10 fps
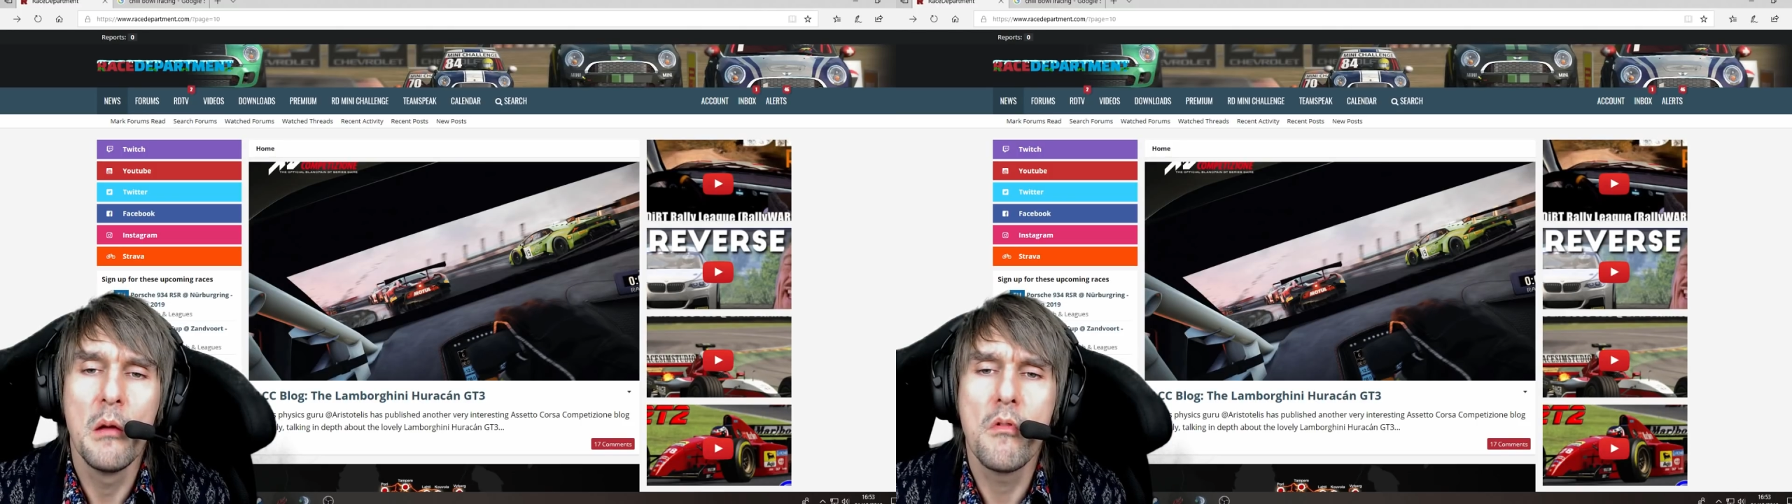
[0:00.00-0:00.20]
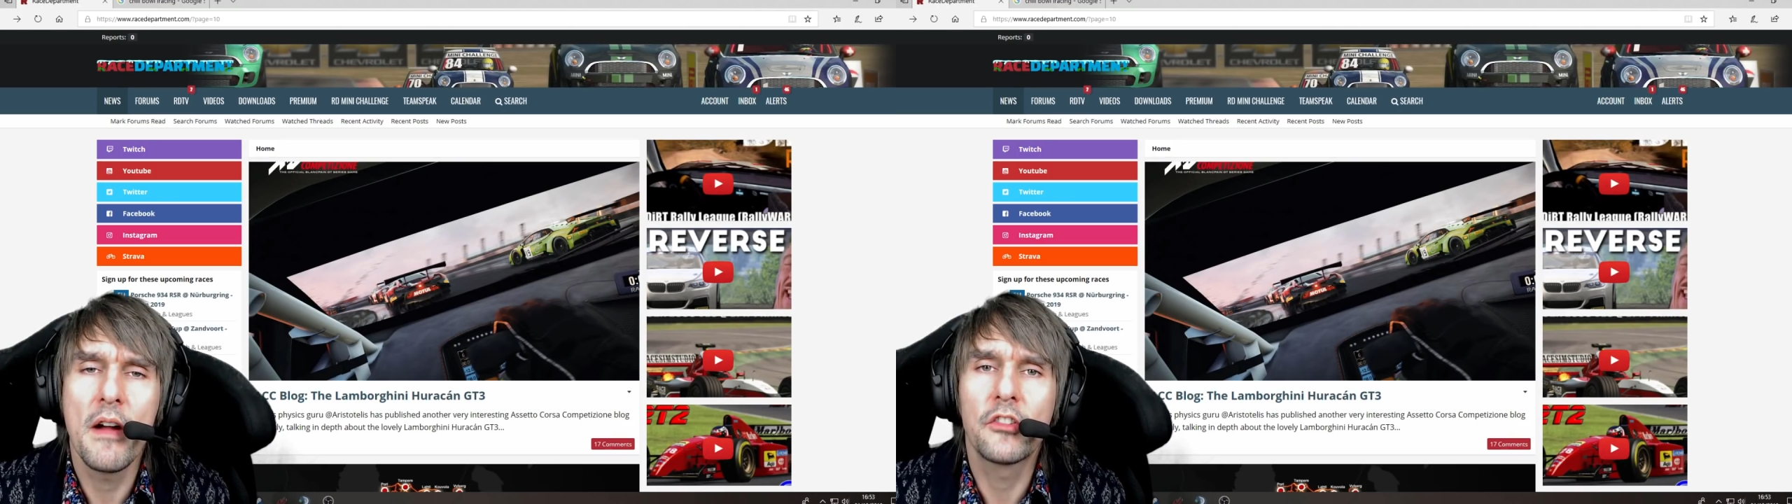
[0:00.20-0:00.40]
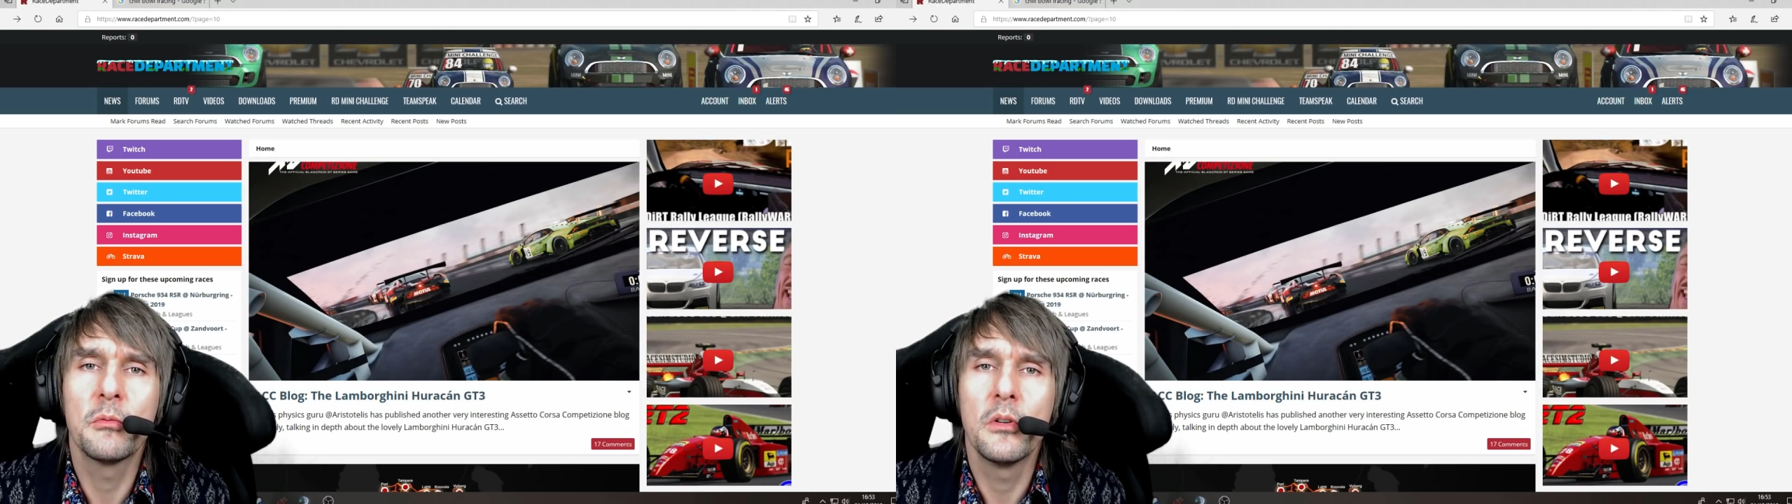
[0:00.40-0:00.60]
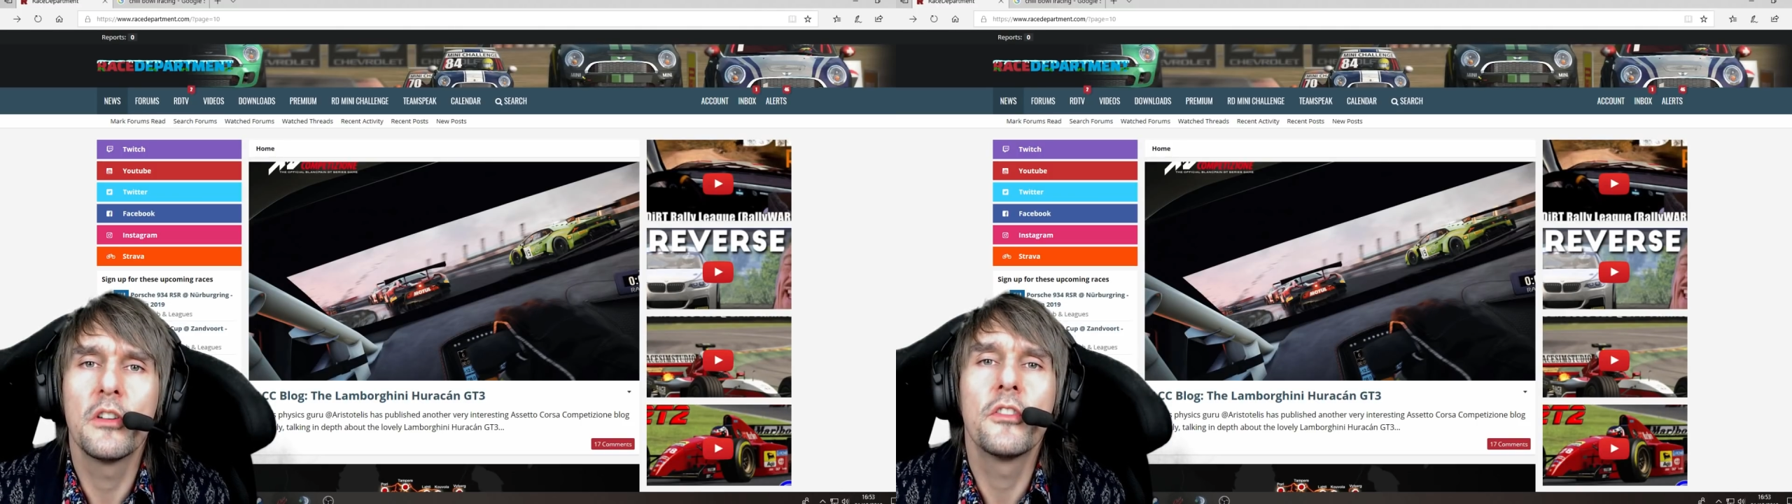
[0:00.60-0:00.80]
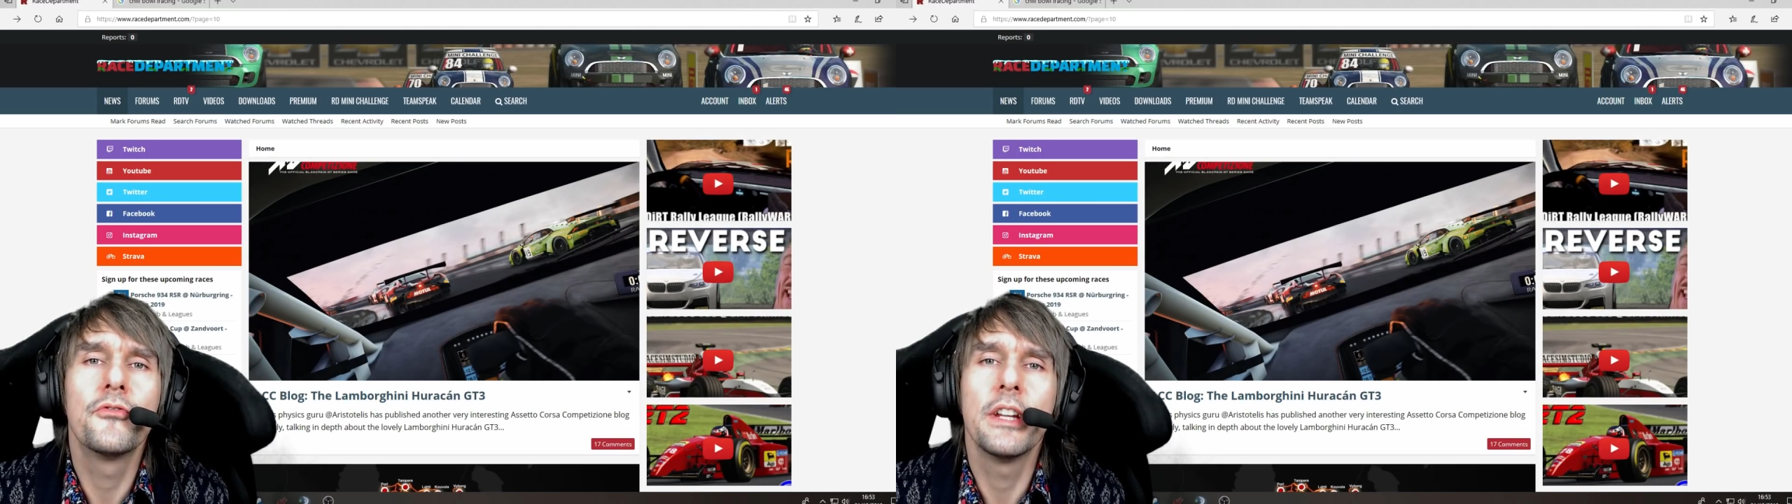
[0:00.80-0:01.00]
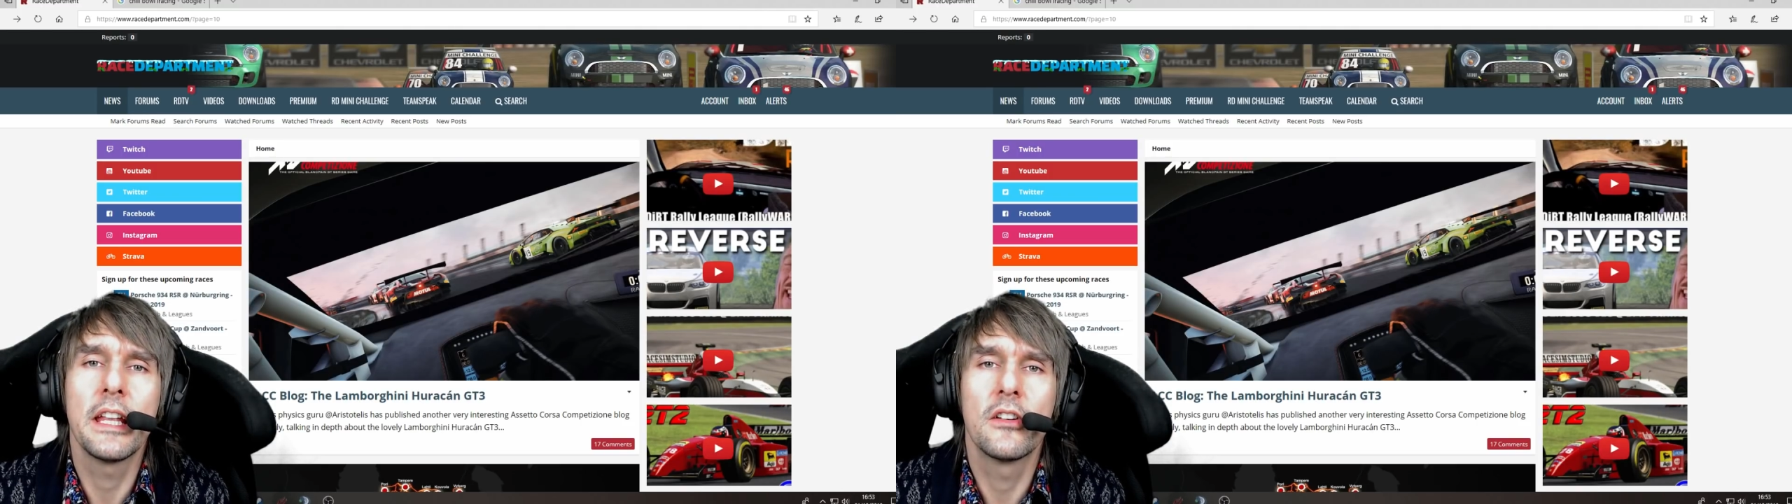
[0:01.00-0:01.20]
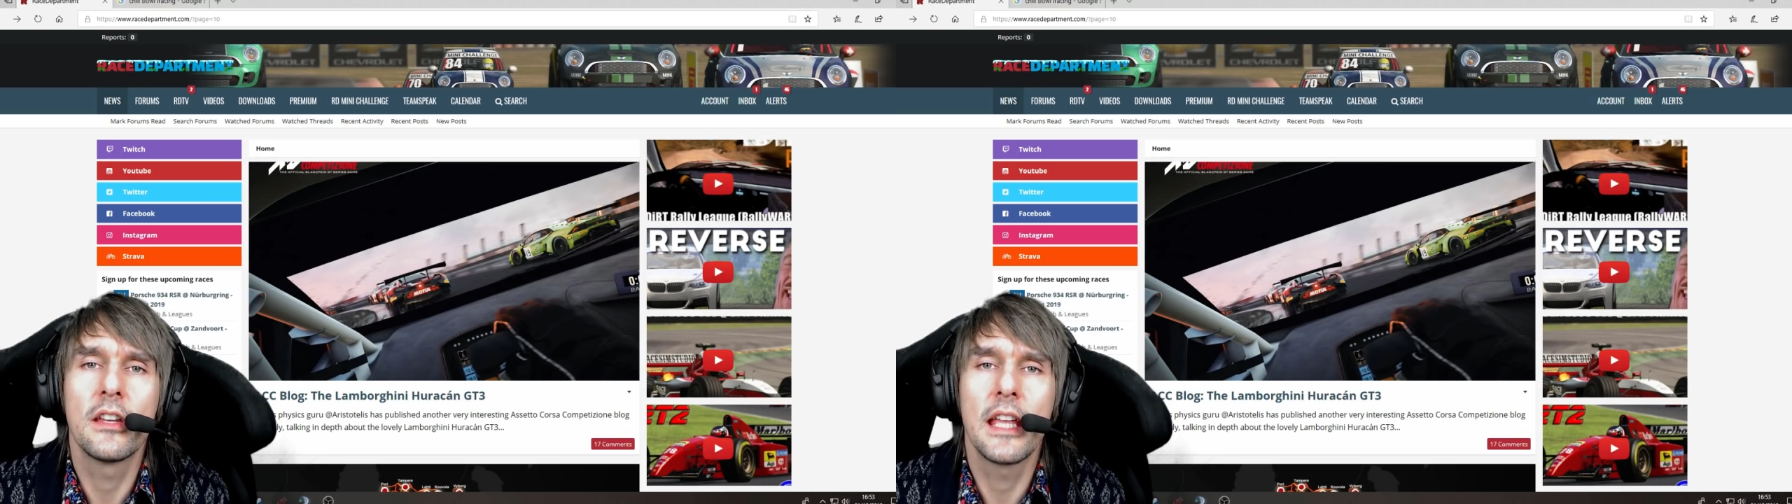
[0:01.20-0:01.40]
we've had some other really good